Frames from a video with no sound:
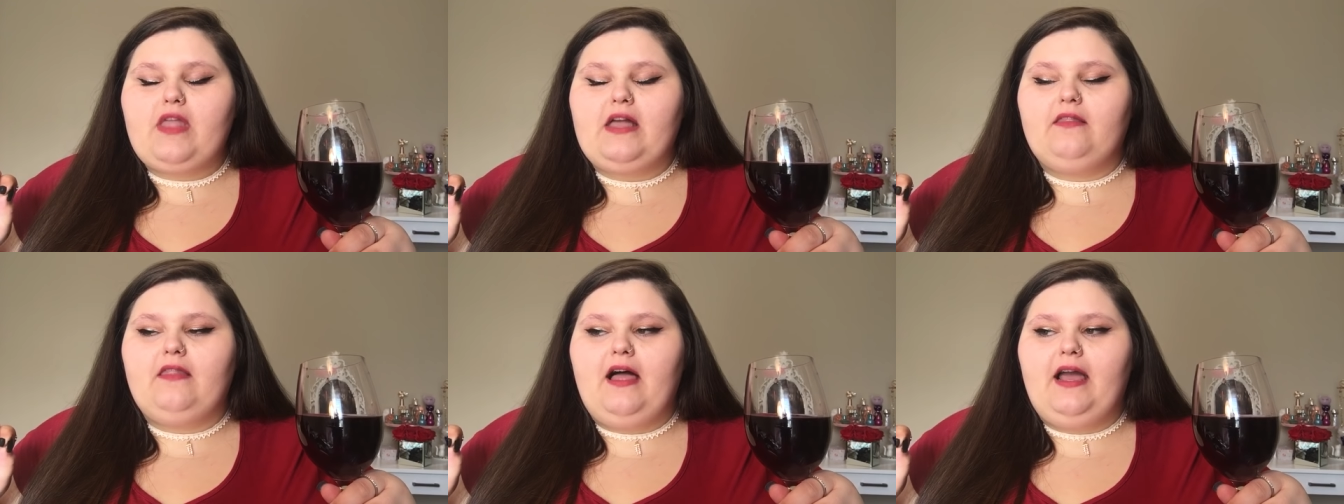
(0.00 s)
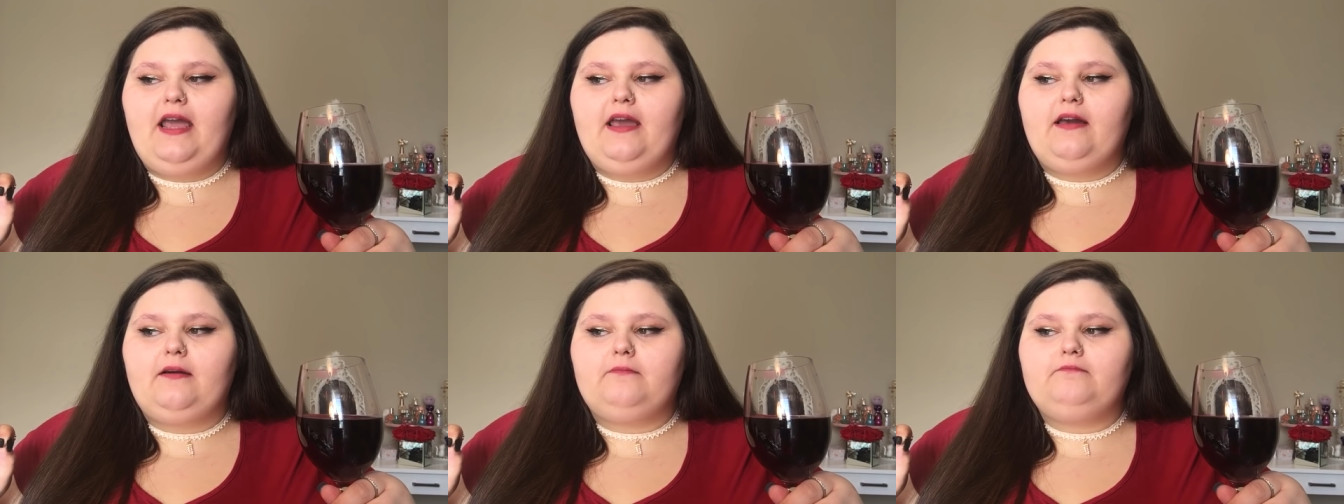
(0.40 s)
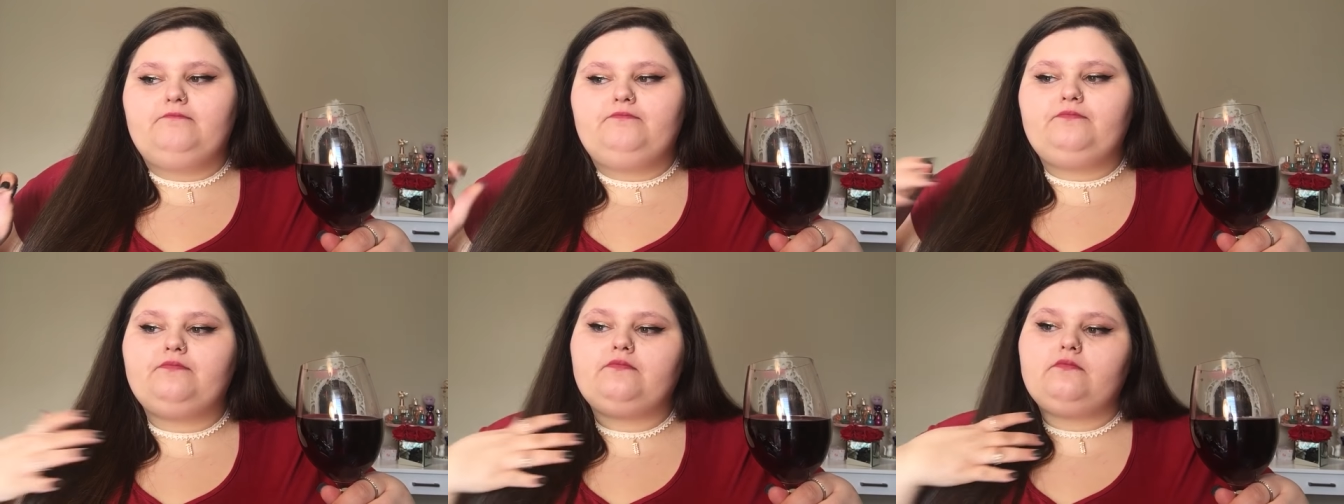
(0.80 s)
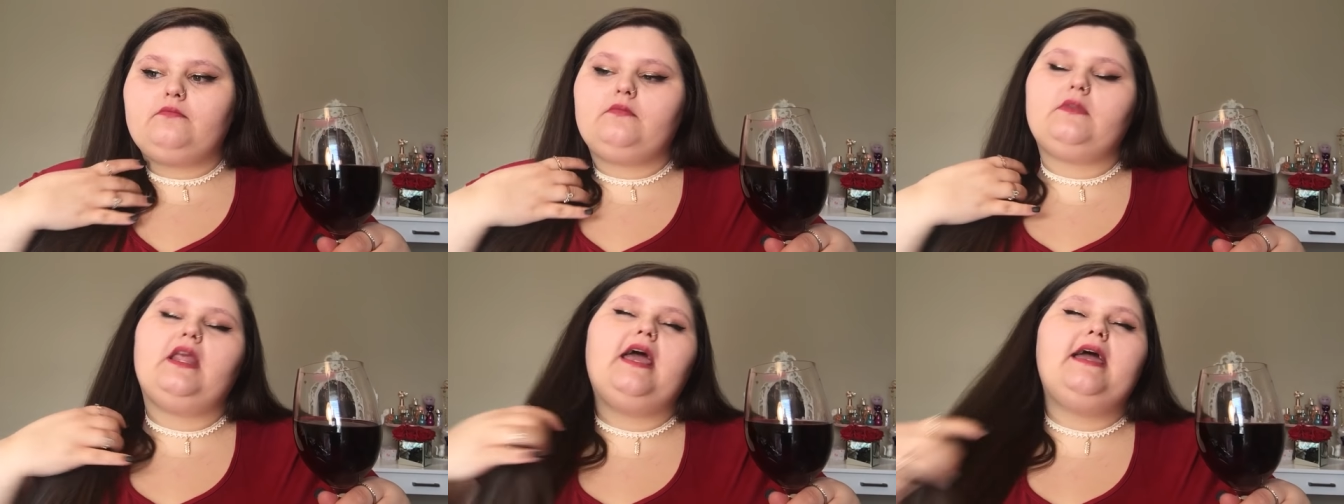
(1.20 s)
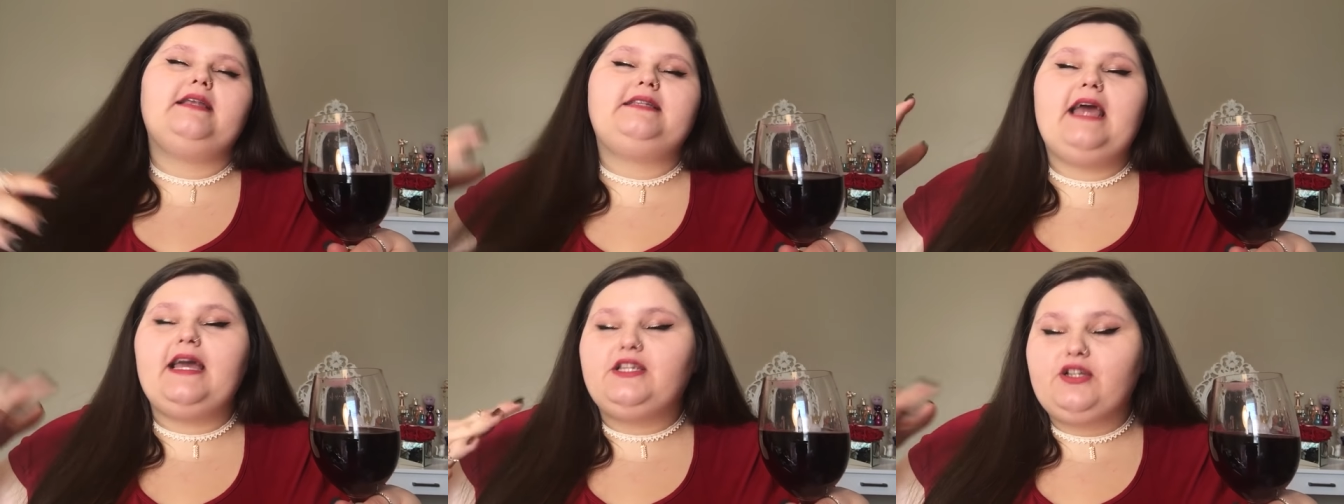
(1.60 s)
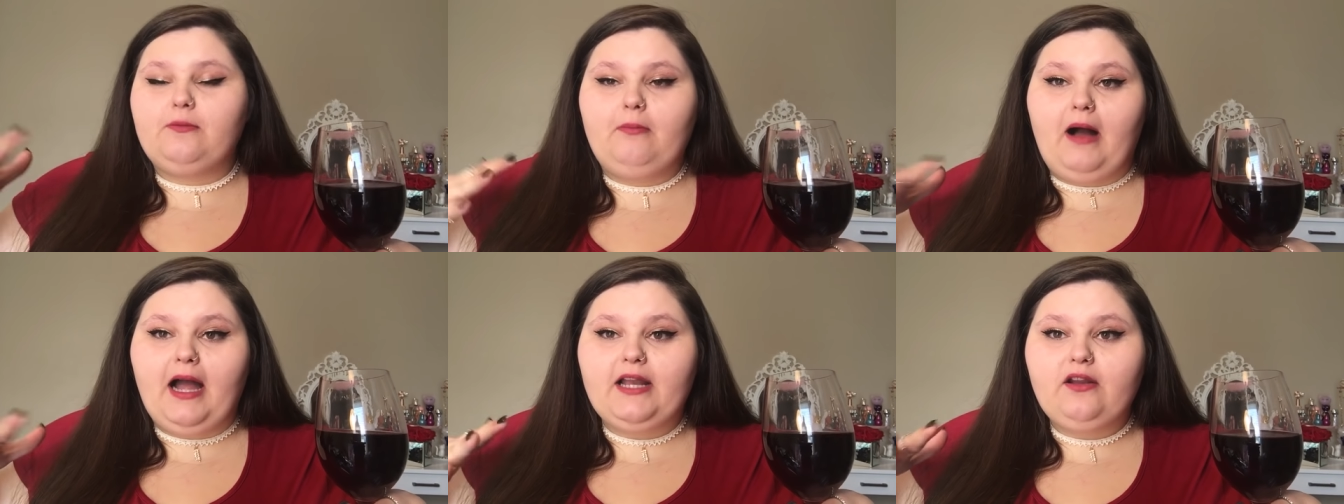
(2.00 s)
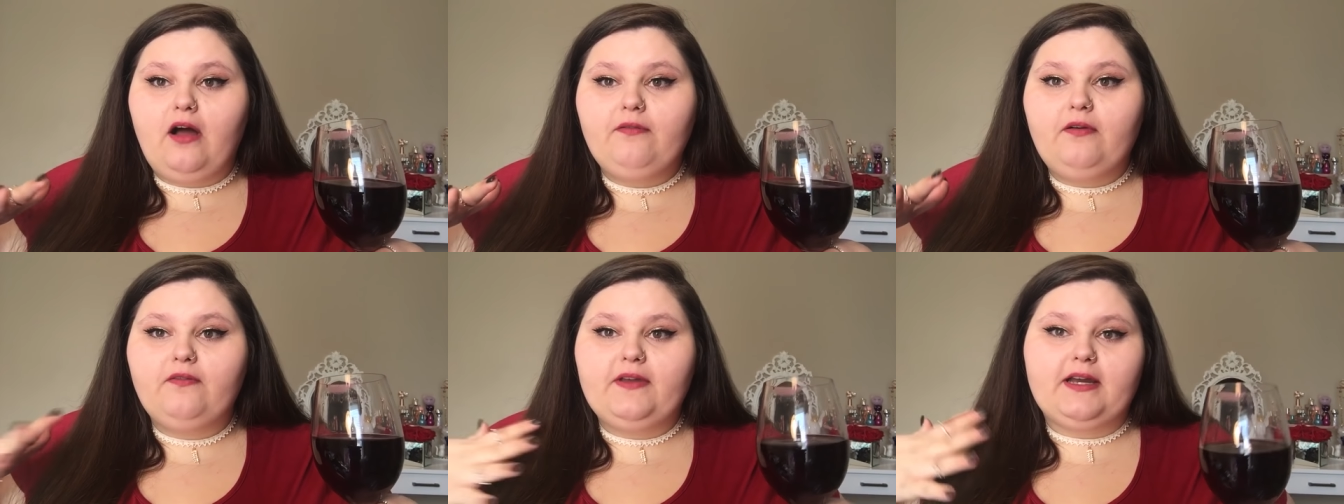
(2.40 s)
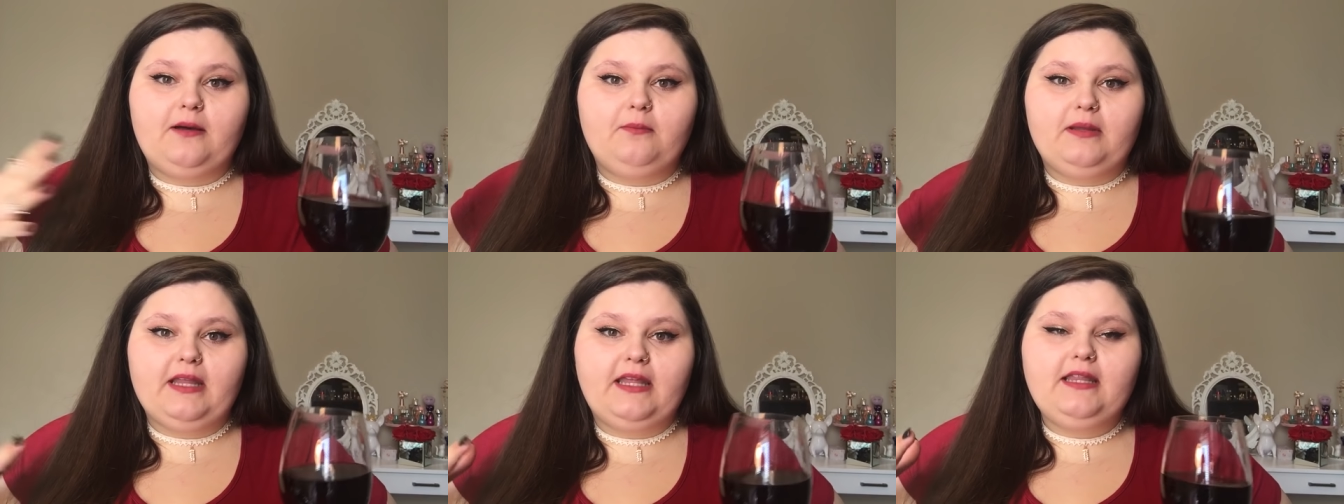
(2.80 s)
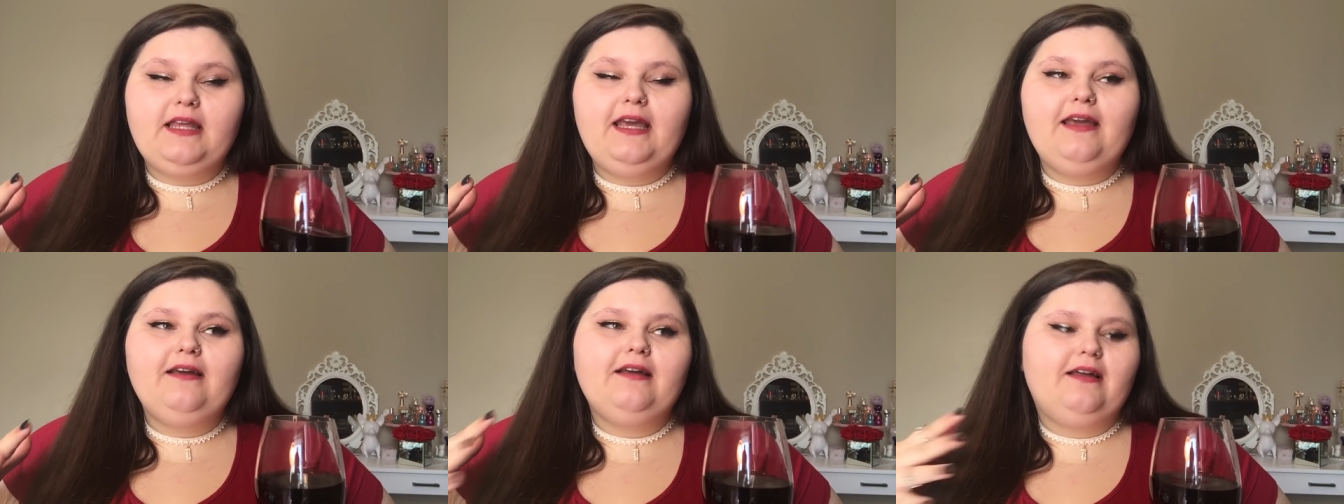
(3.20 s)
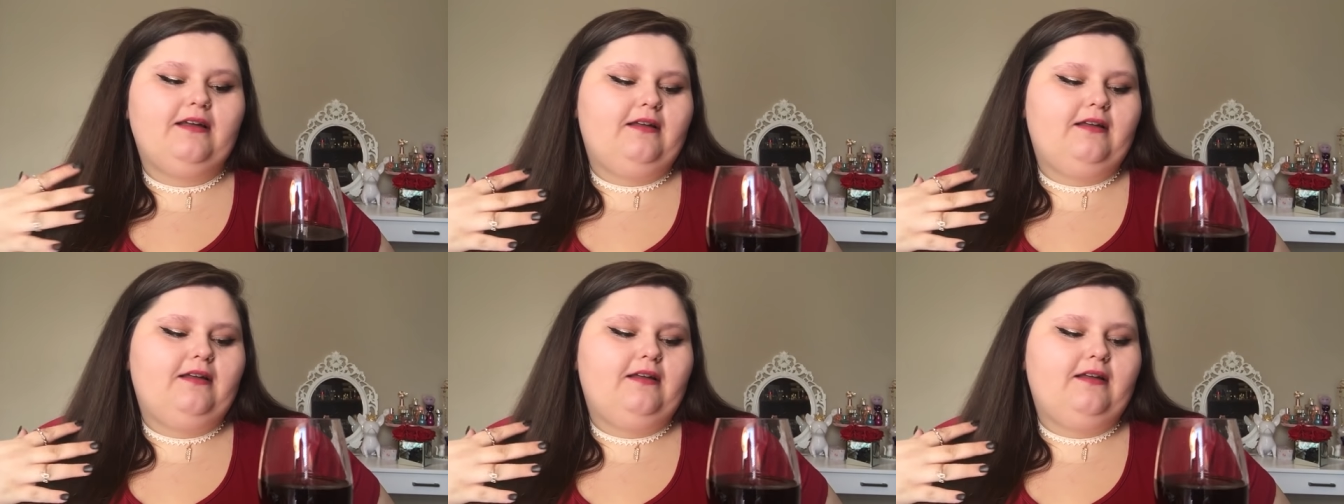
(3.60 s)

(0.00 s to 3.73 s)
like it takes your mind off of it completely.